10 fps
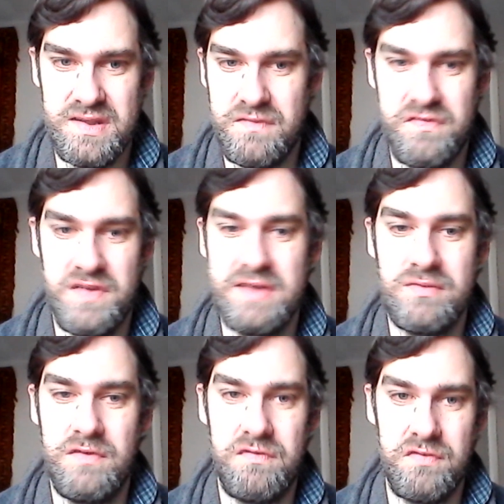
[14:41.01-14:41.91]
thing
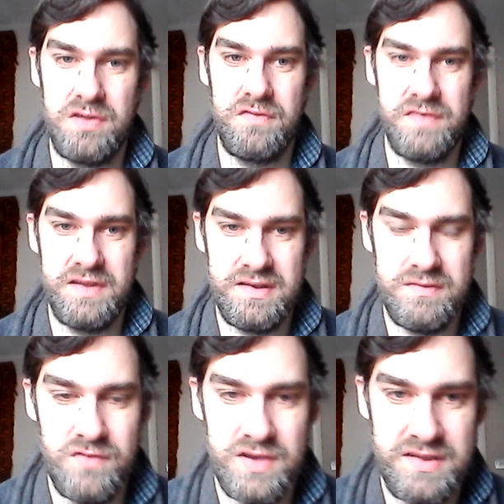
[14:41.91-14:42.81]
with Ruth
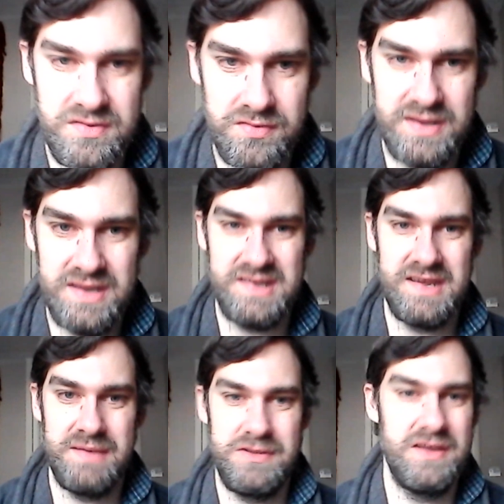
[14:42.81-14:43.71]
and Russell in this
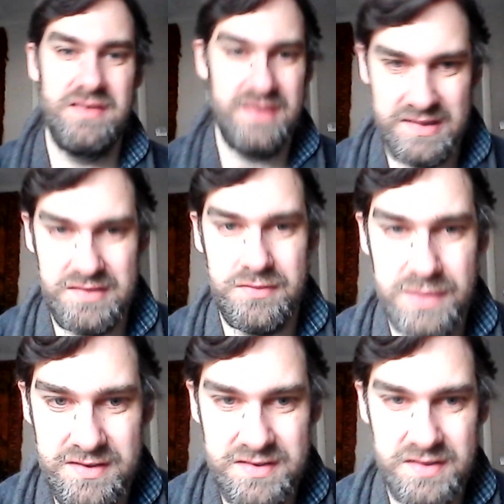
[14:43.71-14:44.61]
episode is
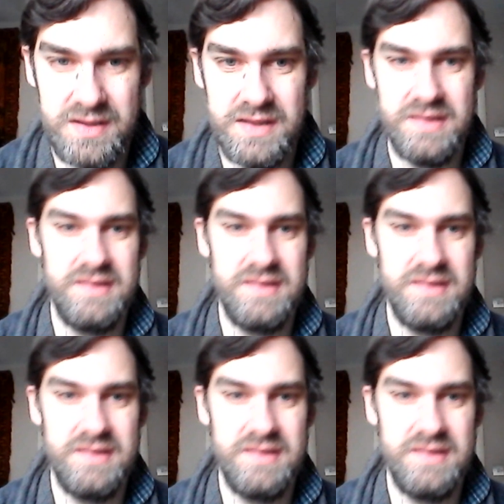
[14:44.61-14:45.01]
almost like